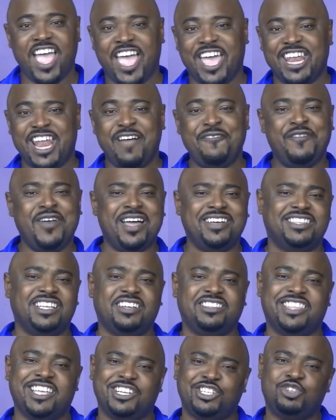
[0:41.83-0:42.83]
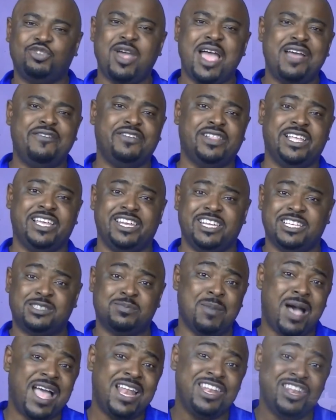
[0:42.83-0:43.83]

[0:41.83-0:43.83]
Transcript: And I found out that traveling is my